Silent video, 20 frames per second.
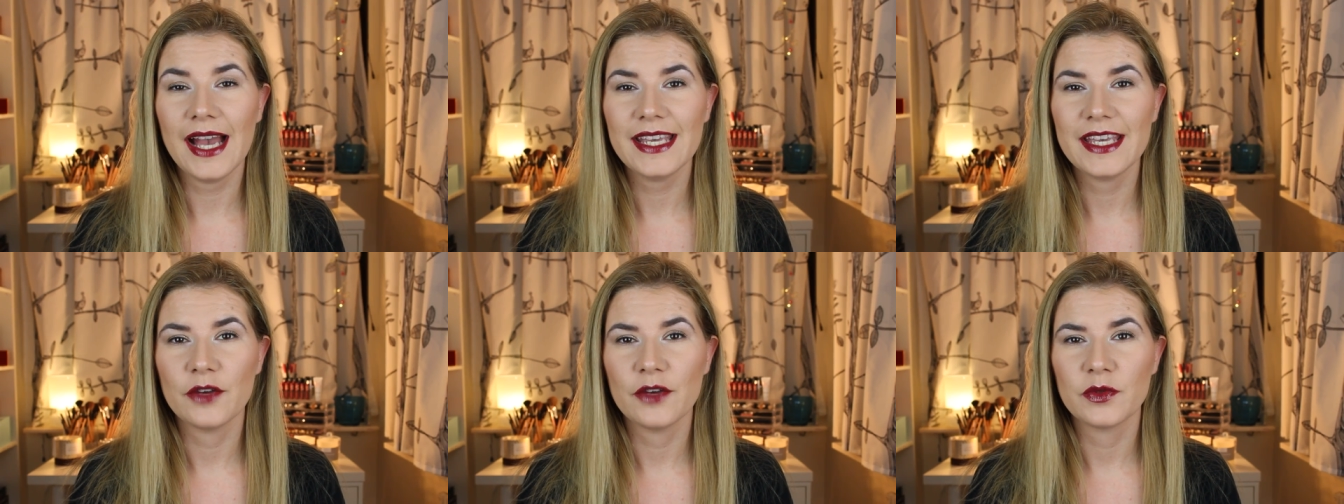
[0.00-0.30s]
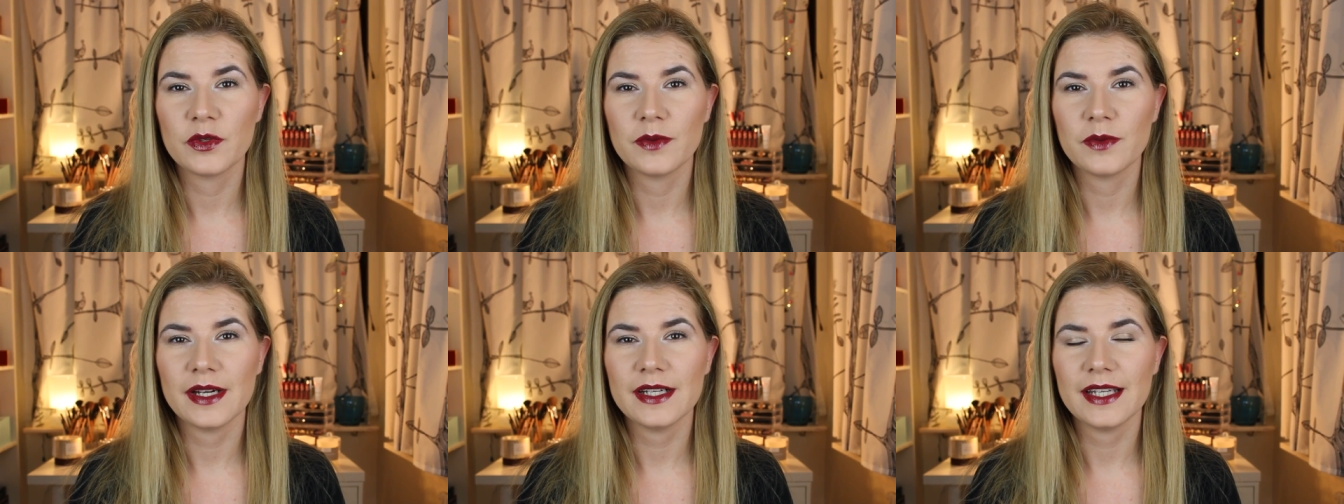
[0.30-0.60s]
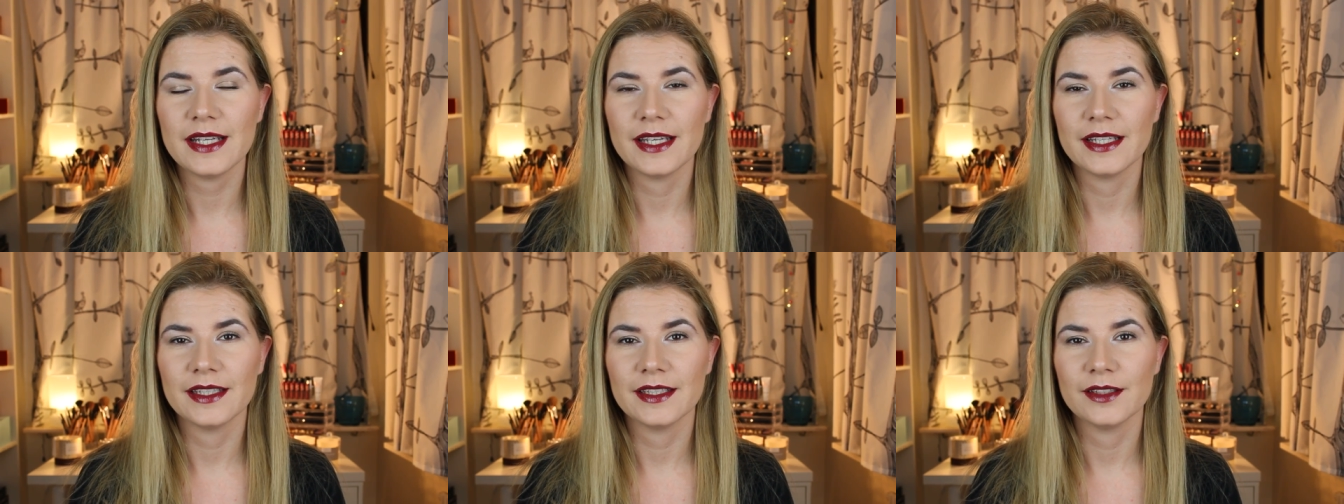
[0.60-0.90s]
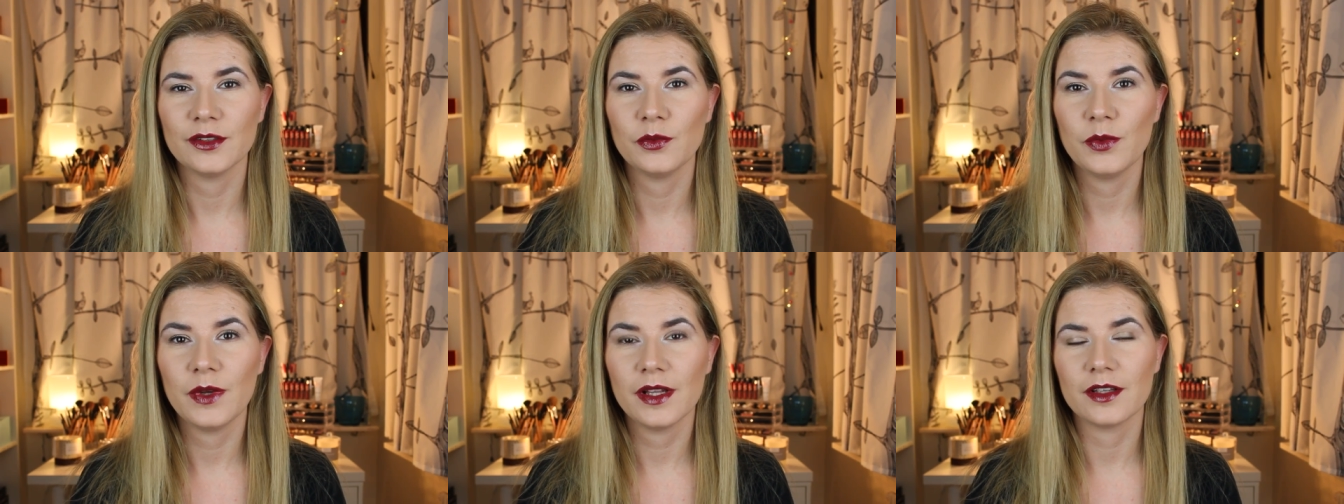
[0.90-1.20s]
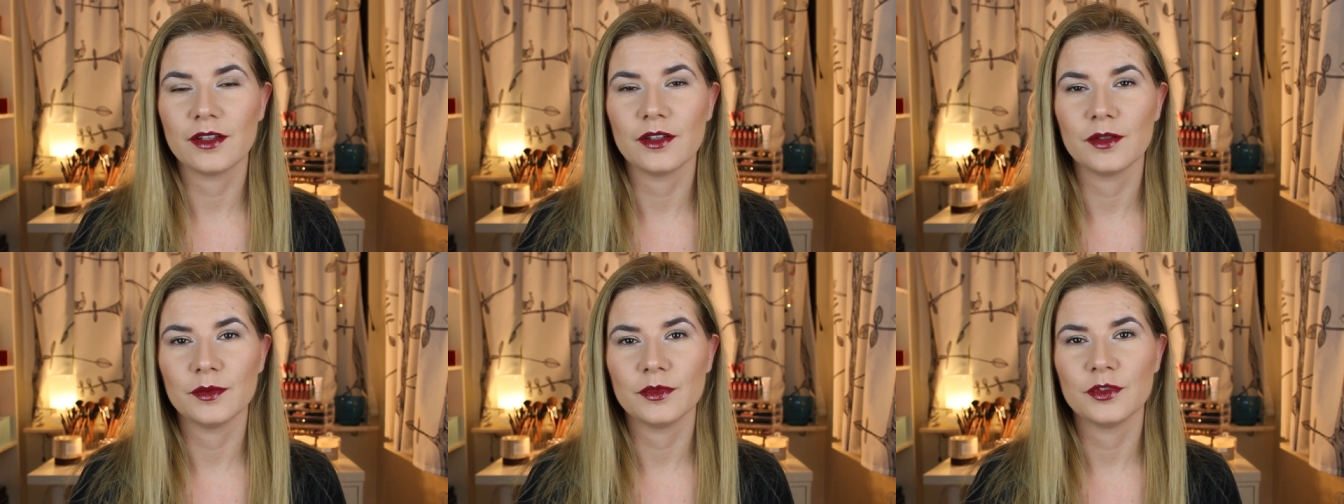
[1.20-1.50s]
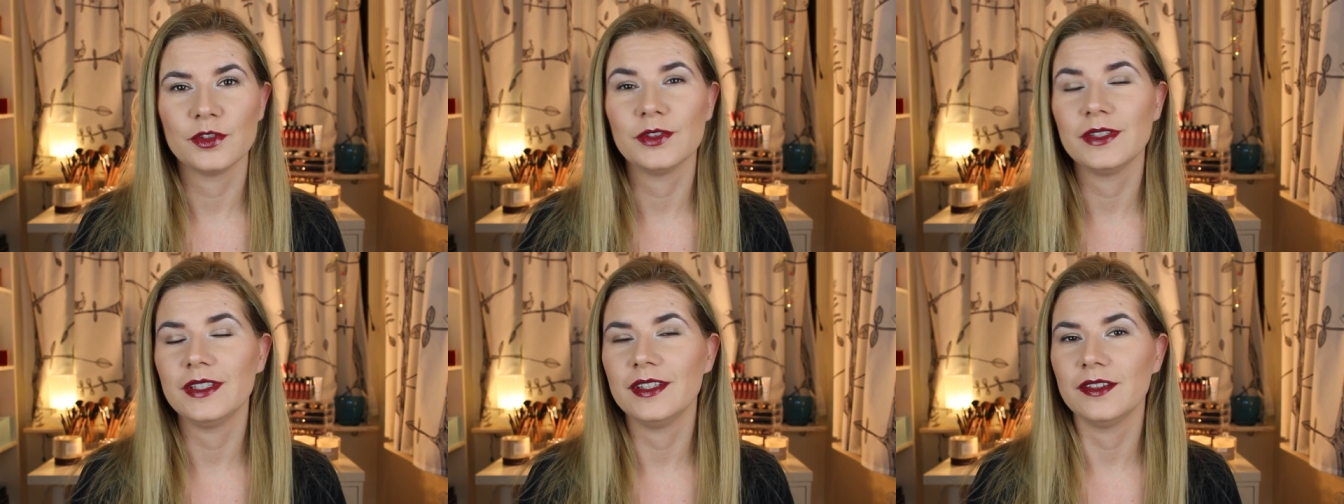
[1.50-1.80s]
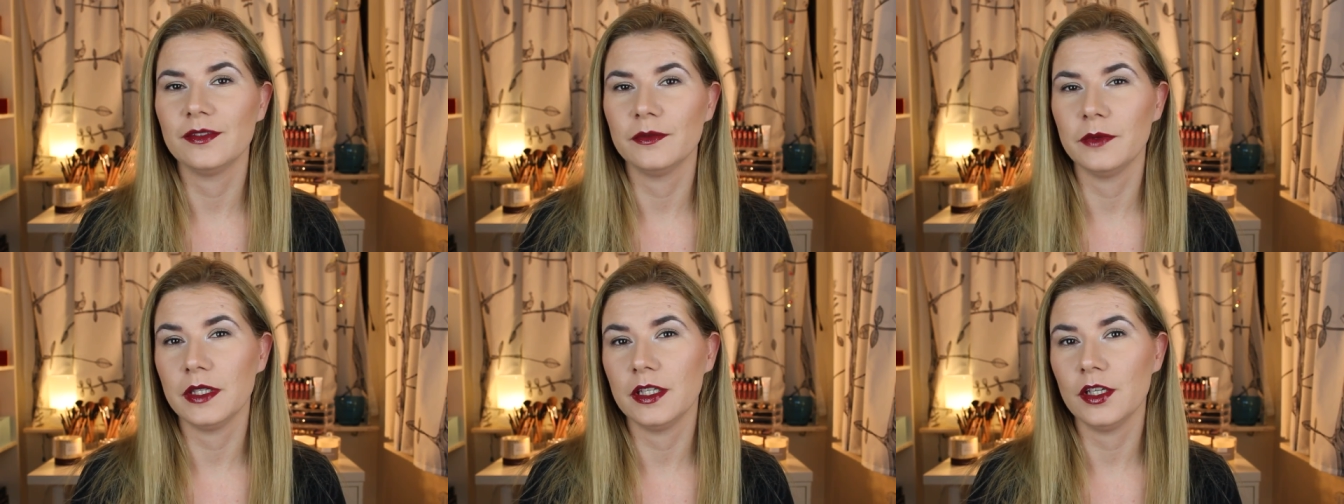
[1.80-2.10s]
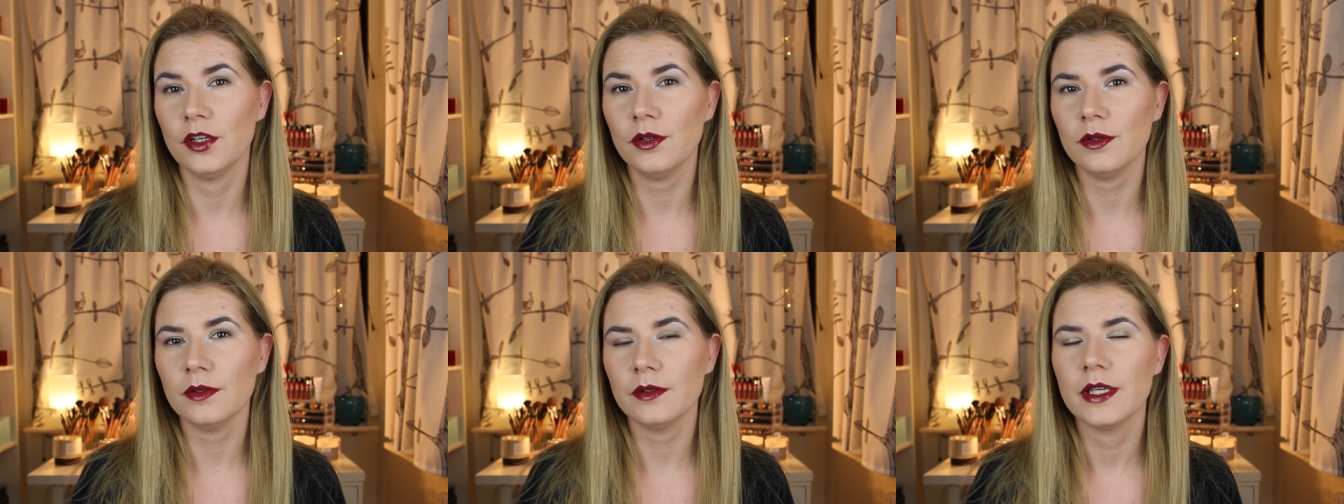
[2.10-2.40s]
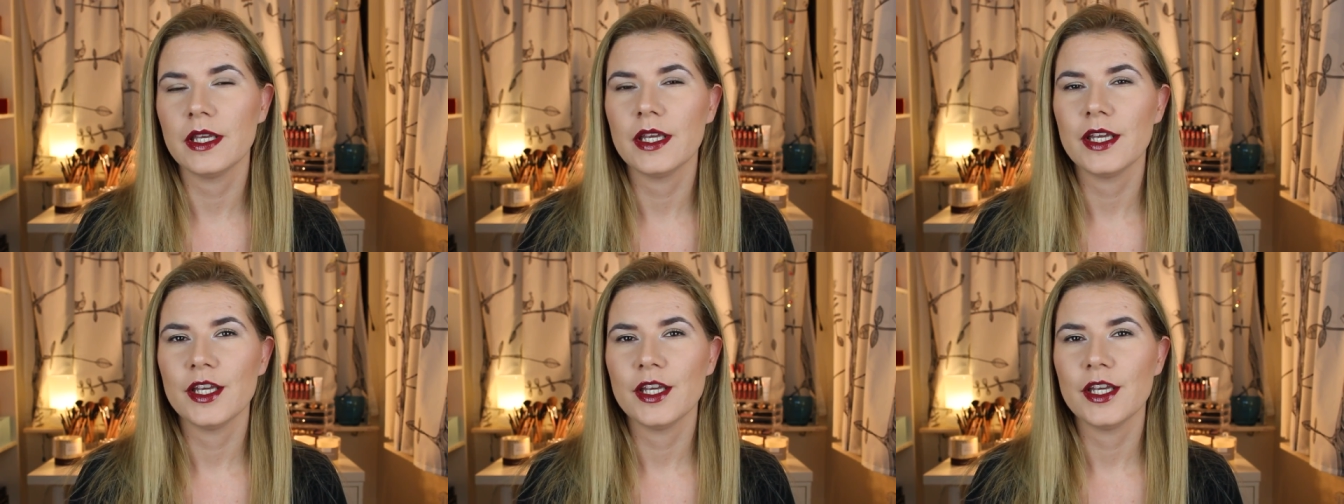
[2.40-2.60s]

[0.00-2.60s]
Hi everyone and welcome to this video.